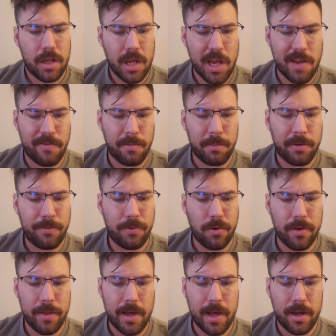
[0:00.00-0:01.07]
Even
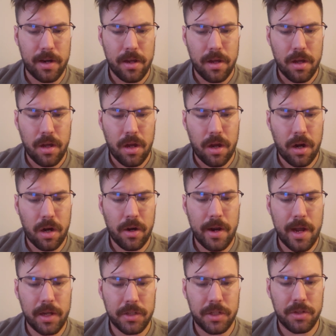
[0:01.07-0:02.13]
before that, our
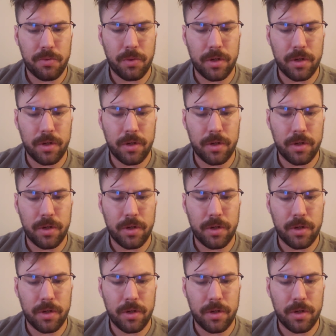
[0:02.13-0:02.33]
houses